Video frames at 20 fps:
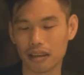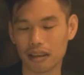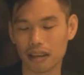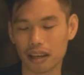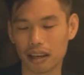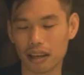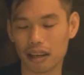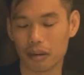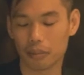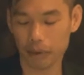
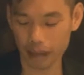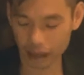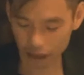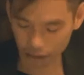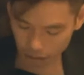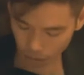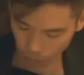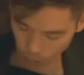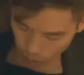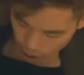uh, the
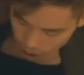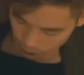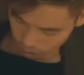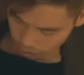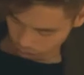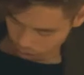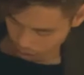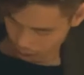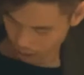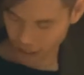piece I'm
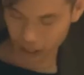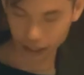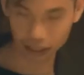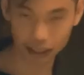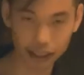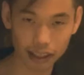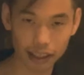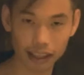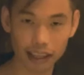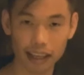wearing
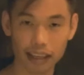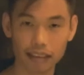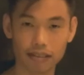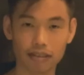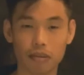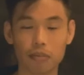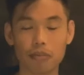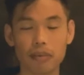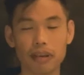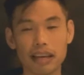today
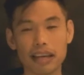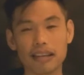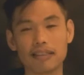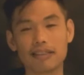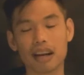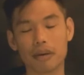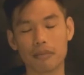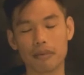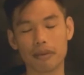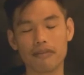is a
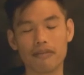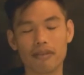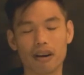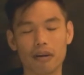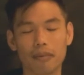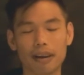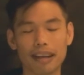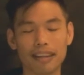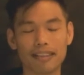piece coming from